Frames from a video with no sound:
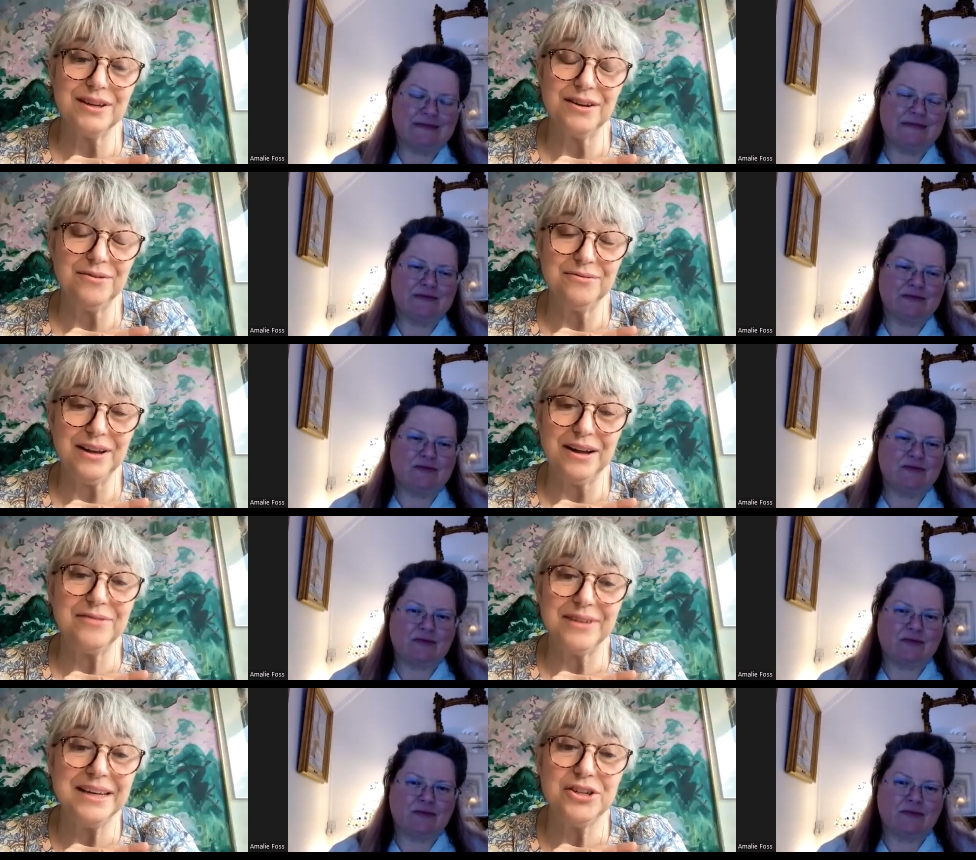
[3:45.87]
Speaker 1: of
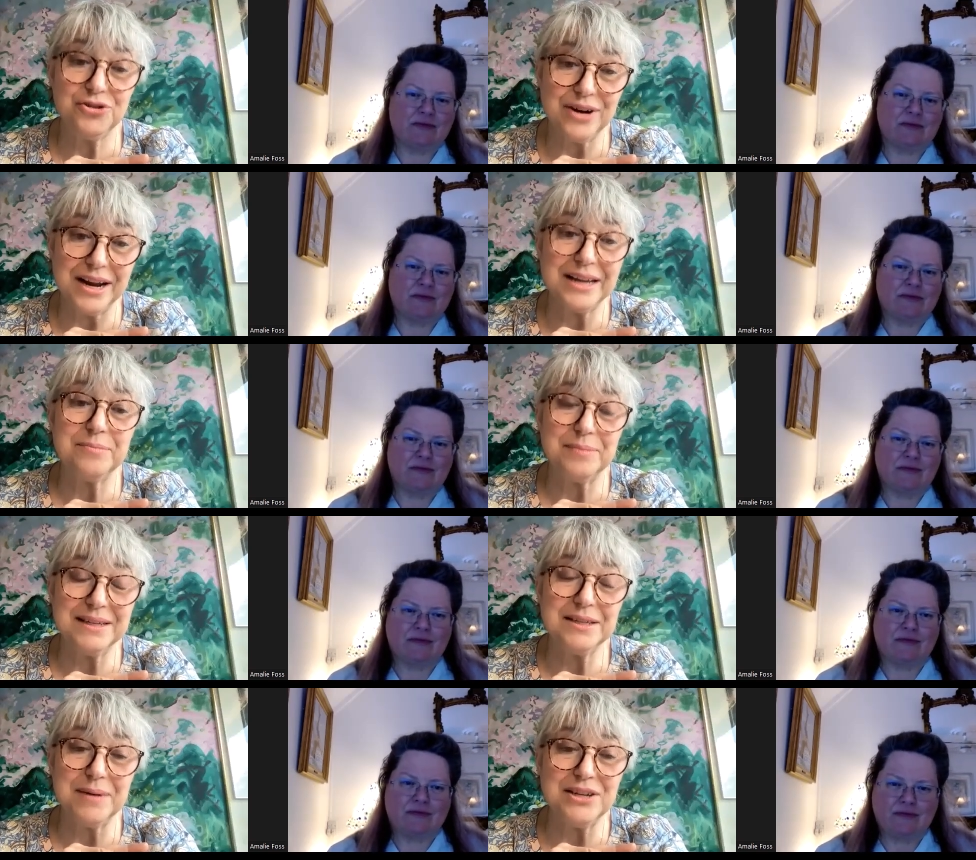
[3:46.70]
of any trade,
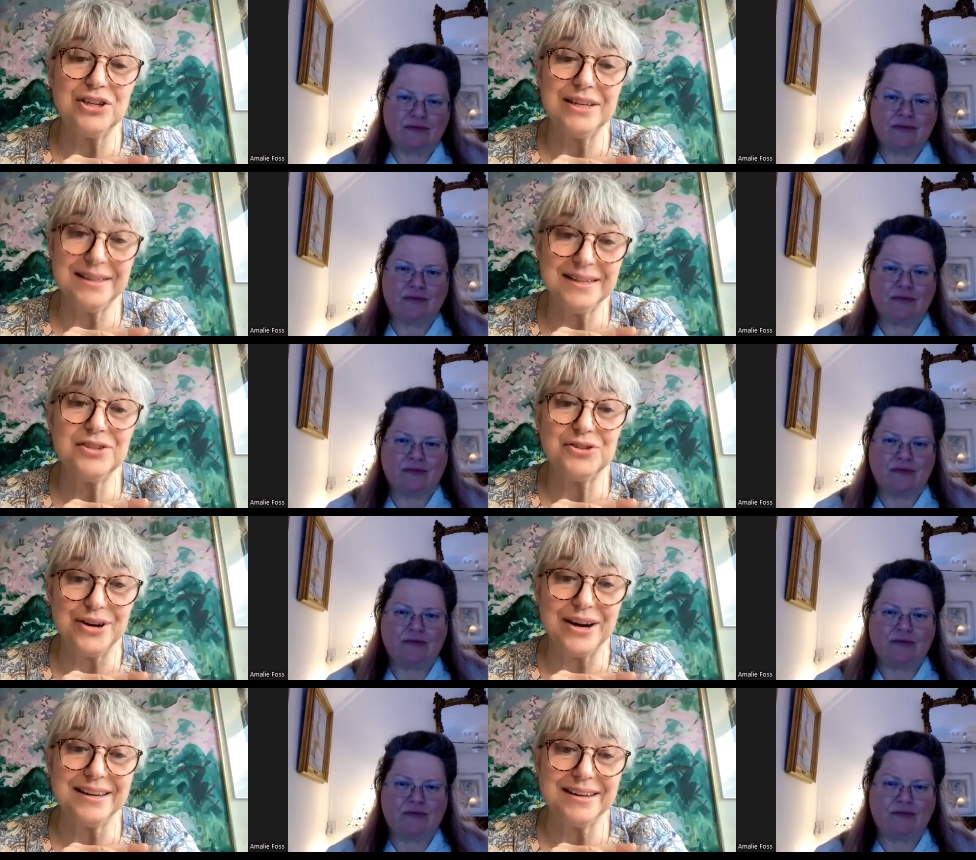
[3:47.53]
but especially this
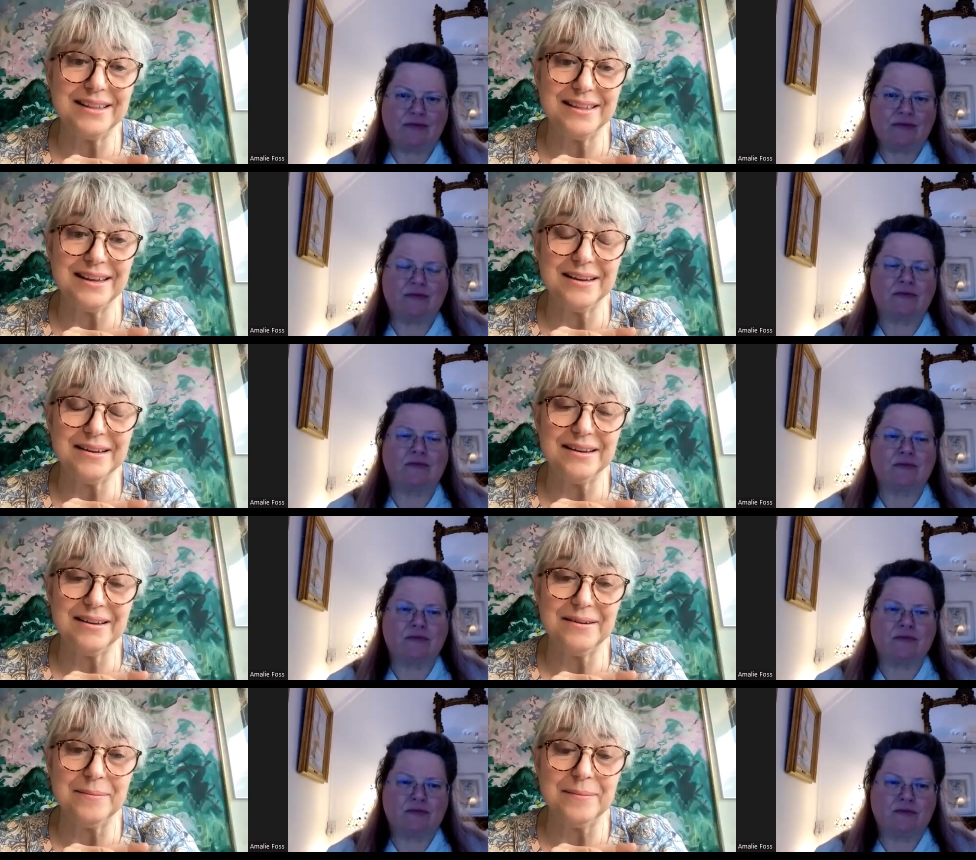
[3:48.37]
trade, I think.
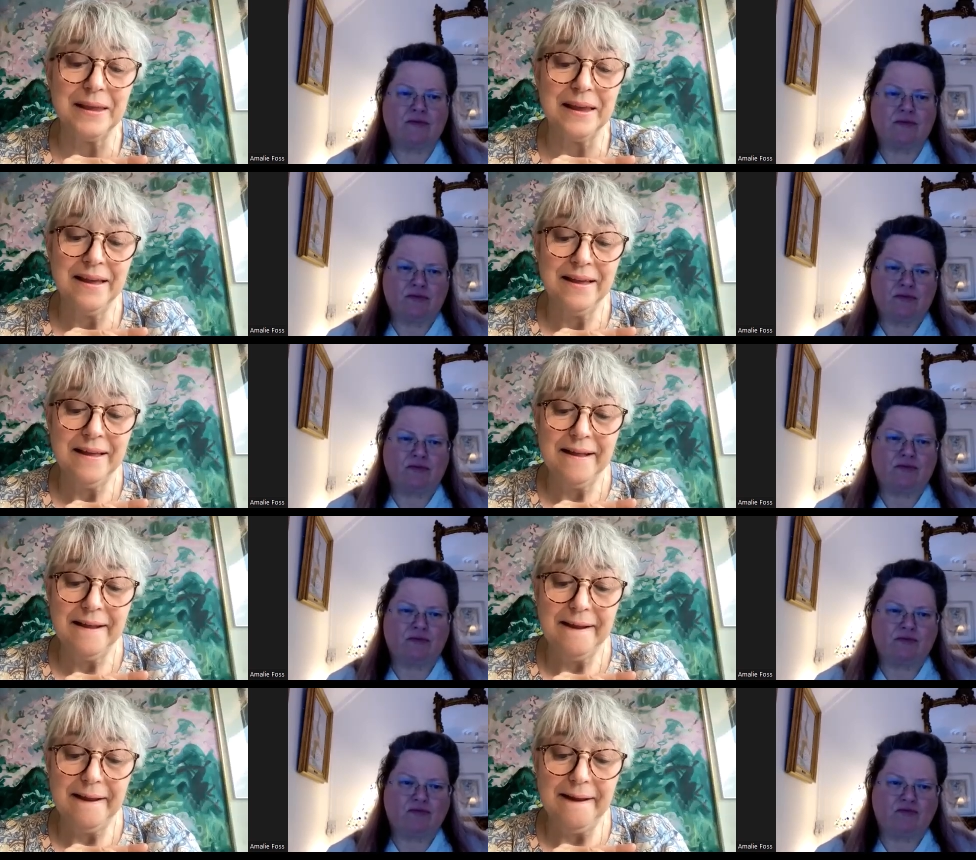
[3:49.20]
Um,
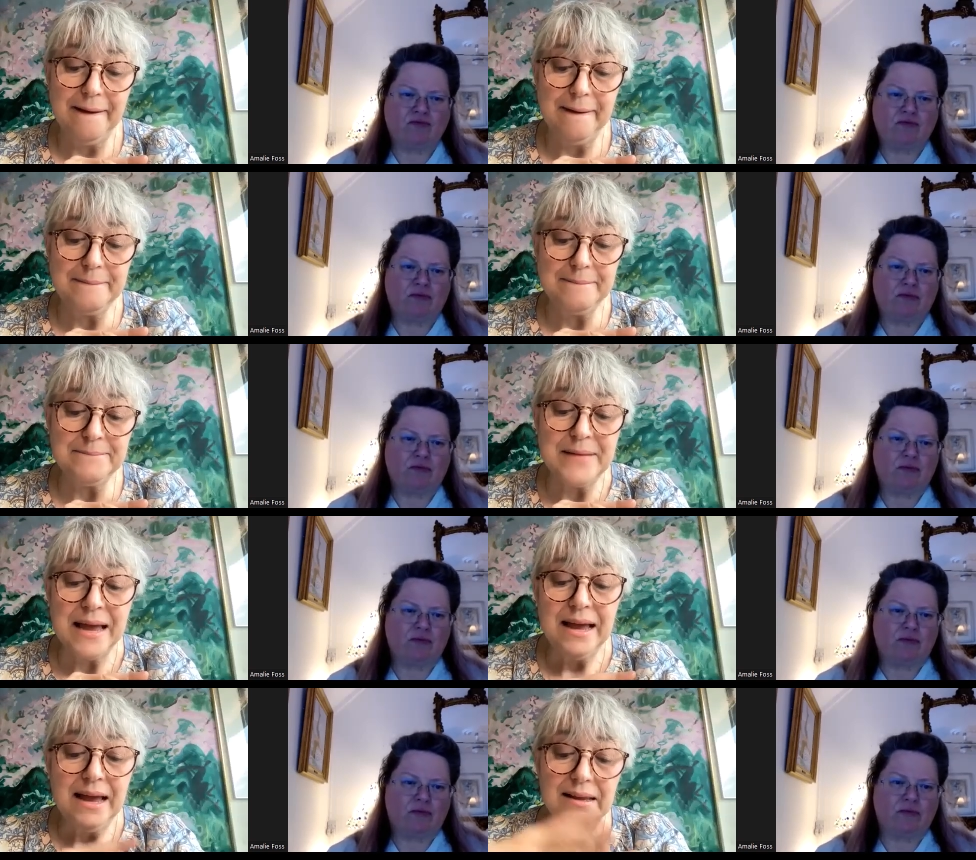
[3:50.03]
um,
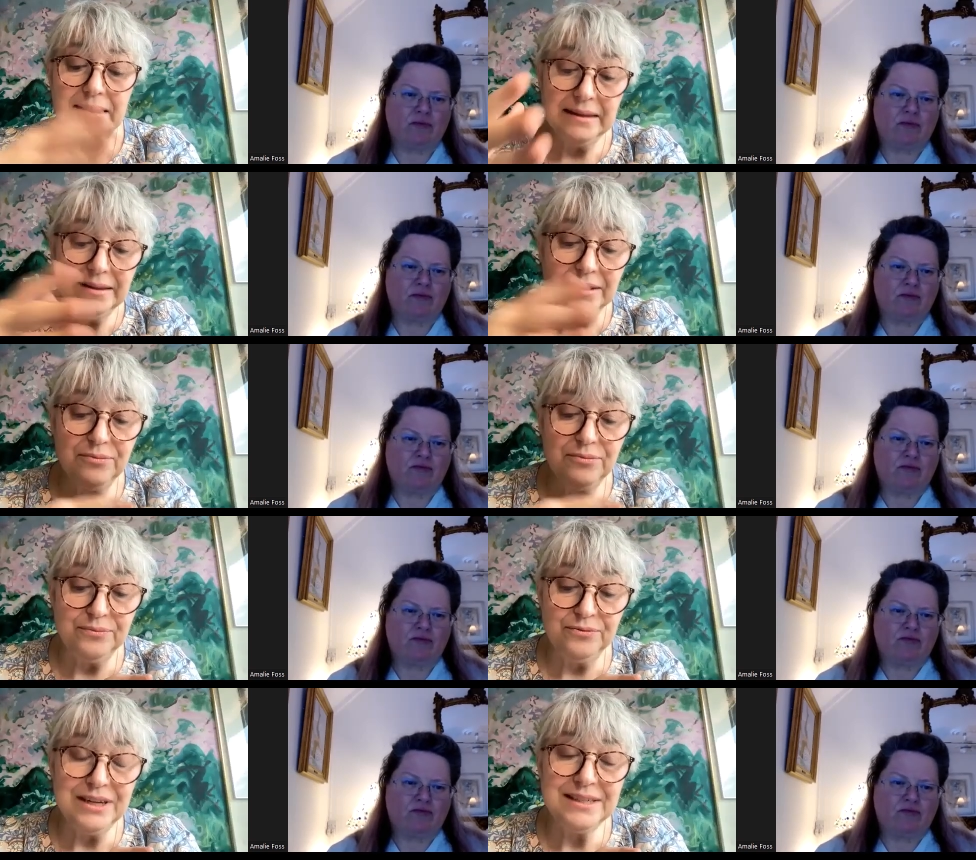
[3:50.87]
the
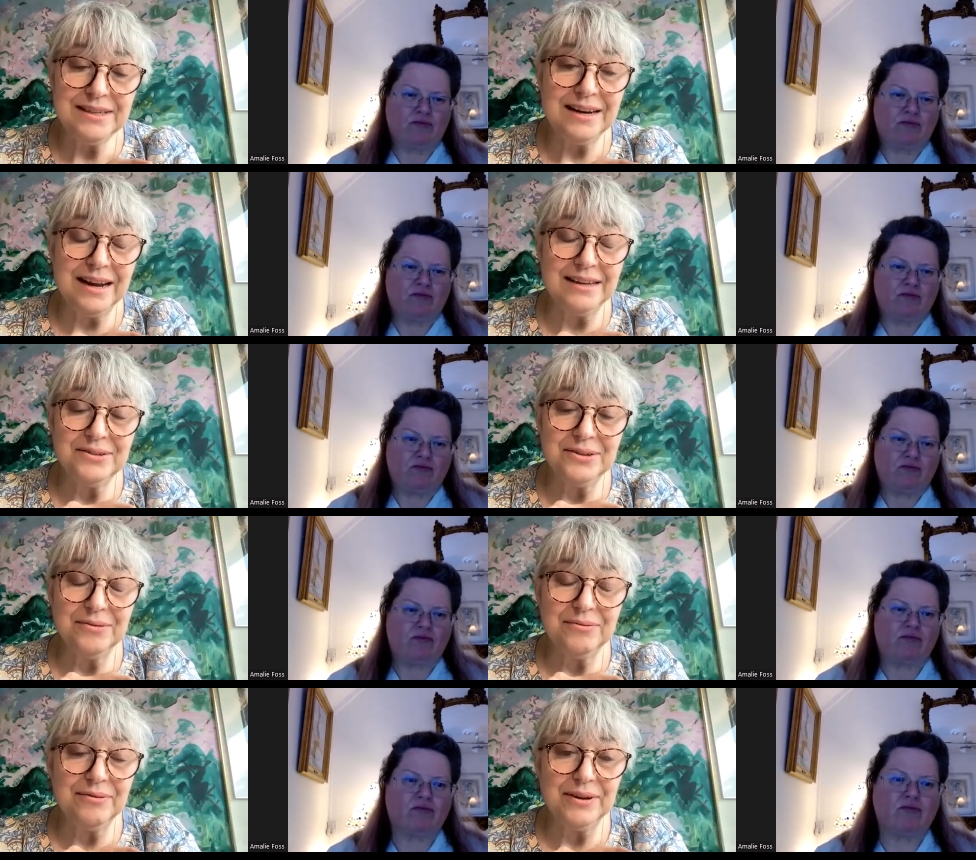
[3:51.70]
reason I sort
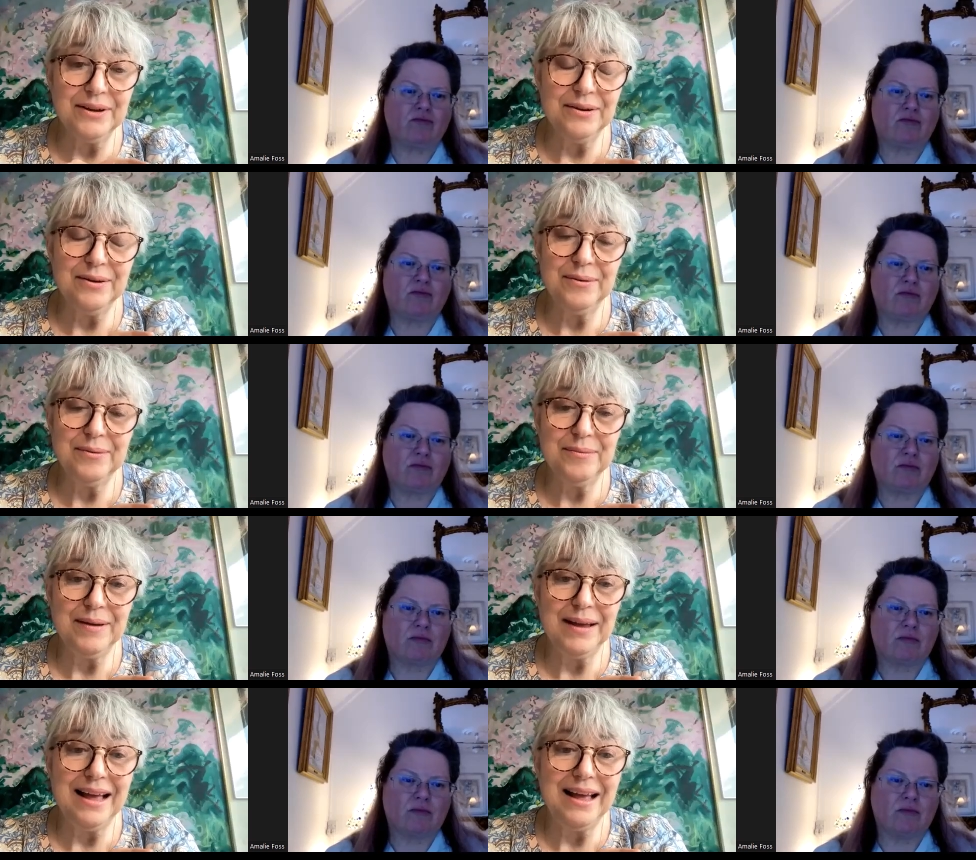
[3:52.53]
of uh,